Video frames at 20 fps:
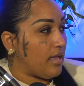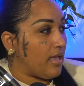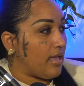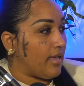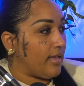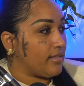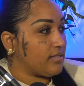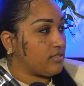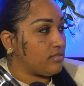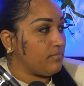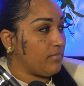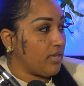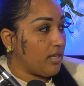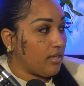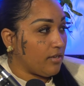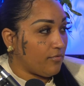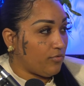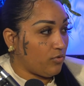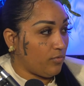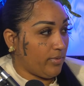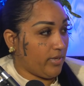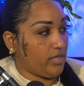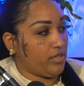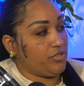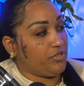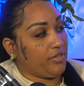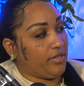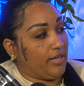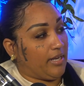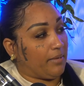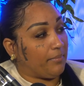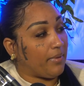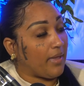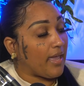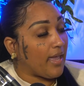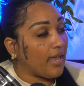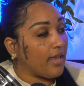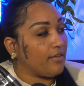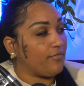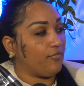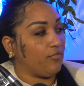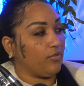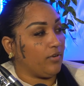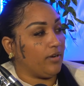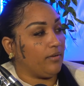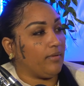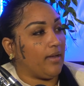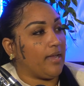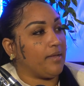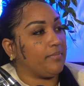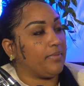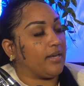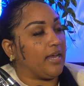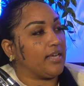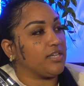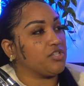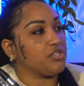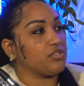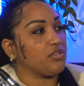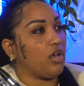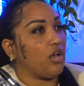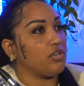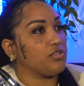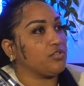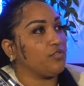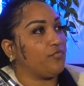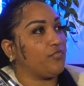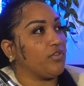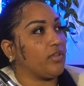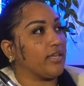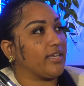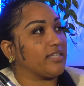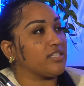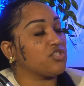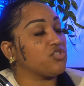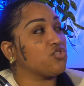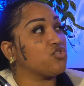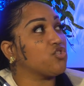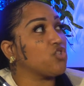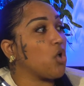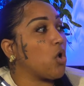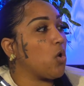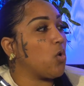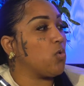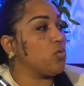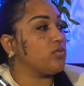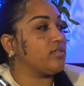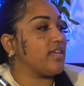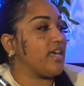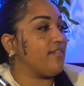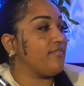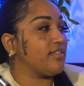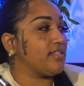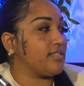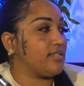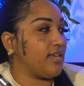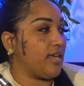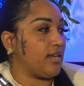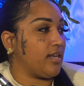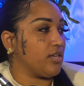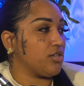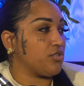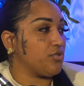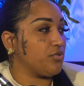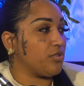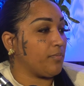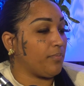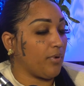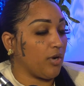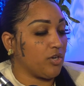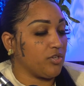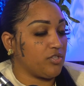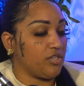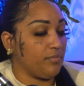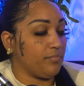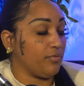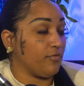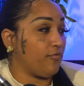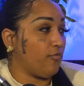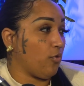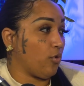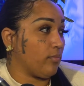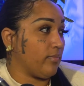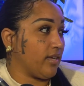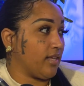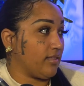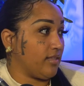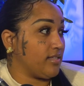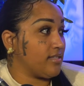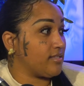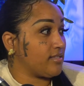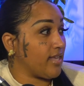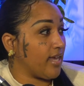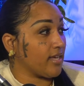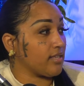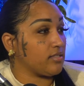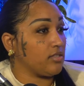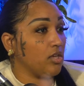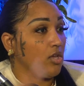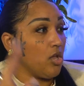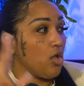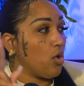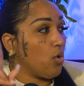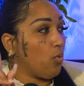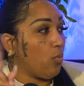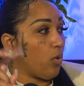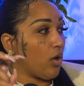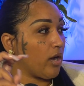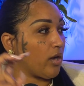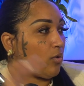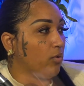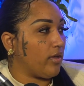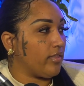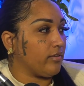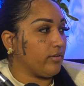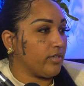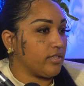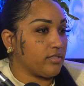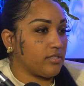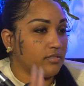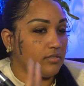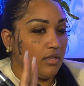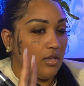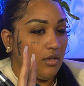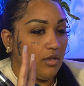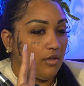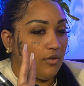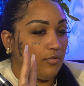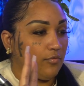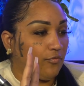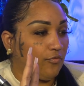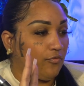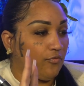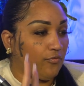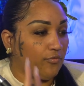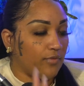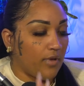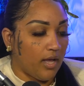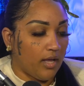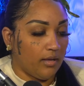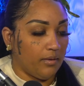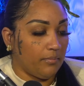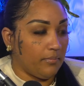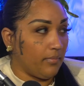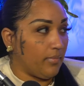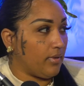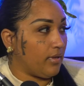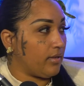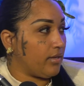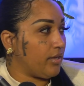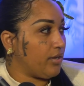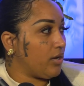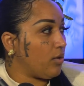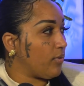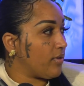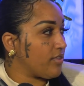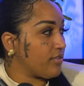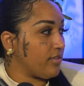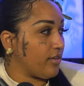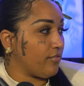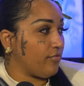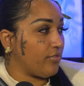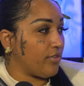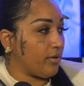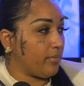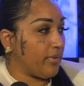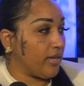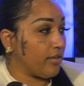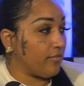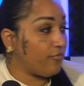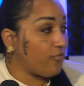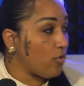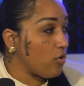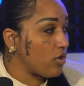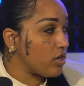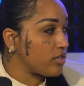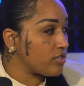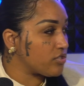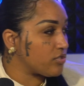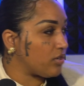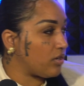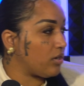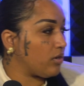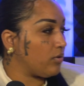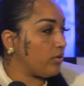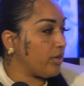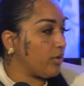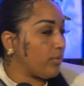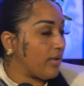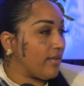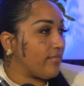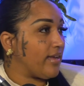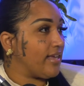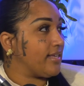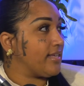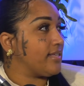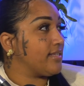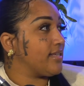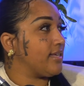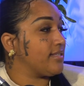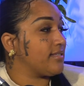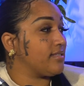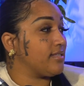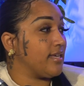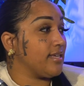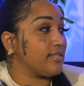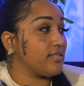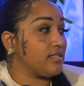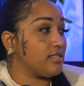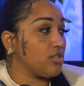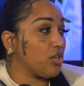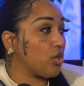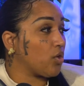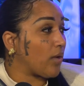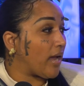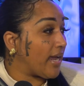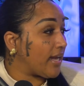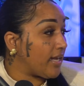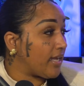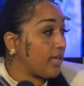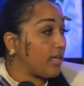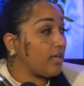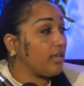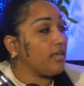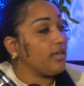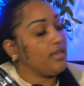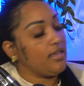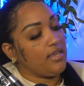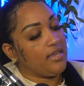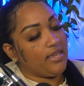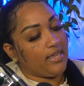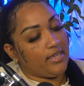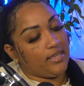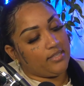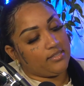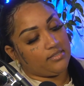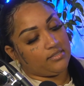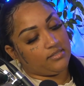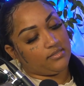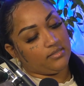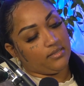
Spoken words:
It's meaningful because you're getting paid for it, right? But I just also feel like it's so devastating to the person performing the sex work, whether it's whether they're being forced or whatever. It's degrading. Sure. It's